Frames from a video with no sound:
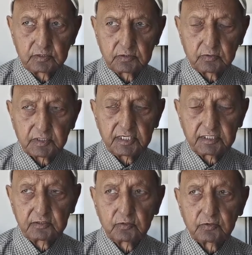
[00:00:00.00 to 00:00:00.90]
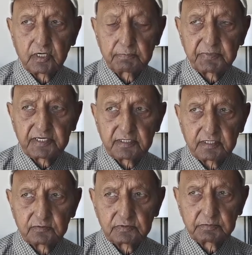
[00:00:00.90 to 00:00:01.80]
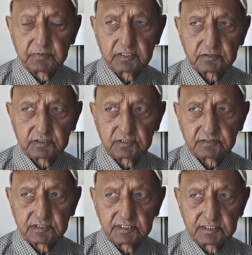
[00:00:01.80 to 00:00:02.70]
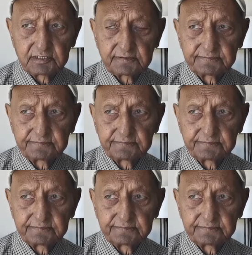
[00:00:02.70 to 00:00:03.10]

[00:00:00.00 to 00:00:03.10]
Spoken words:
already gone up and down the Marshall Street.